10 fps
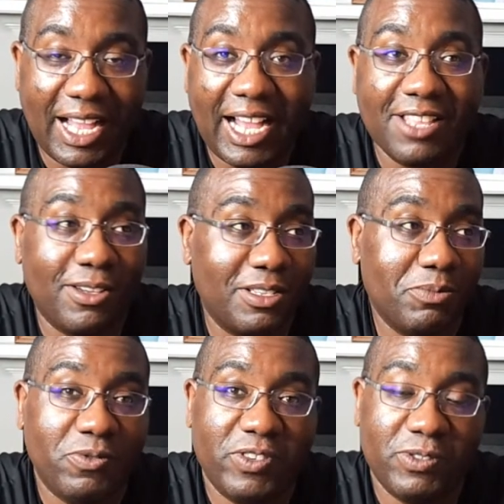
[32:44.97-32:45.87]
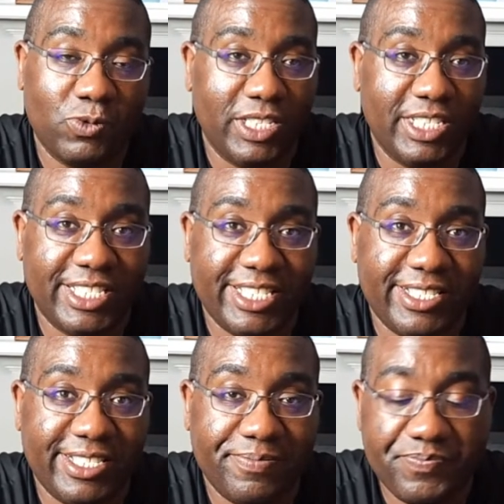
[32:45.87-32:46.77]
I thought the movie was really
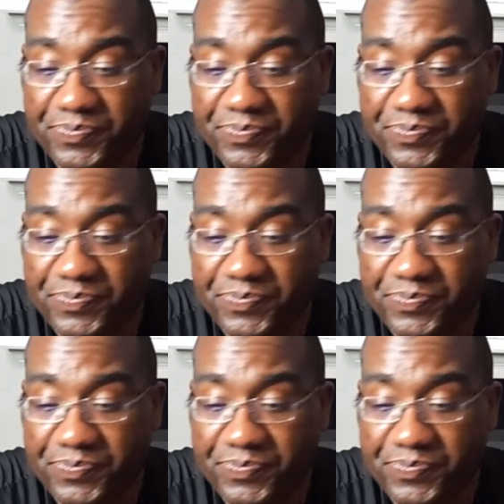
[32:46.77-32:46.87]
intense.